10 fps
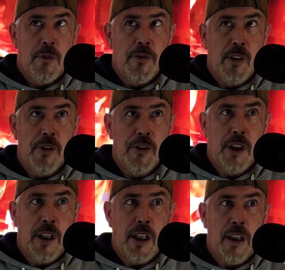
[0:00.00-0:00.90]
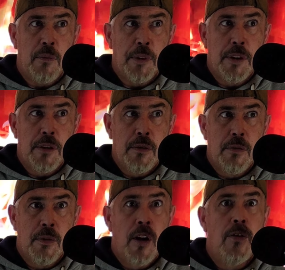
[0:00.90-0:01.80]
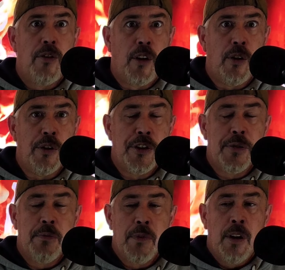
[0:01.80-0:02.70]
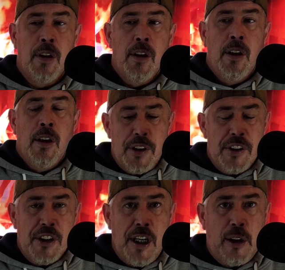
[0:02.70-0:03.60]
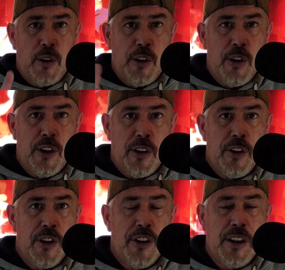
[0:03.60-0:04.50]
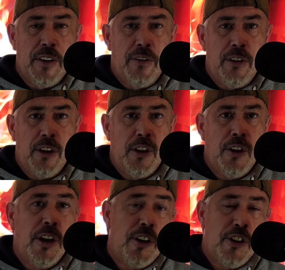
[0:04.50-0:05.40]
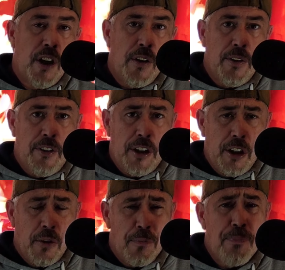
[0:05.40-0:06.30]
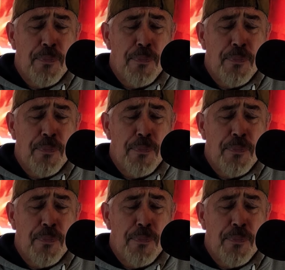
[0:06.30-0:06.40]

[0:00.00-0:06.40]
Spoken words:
Volts or amps? Volts. Cycle you'll see that you saw in the video,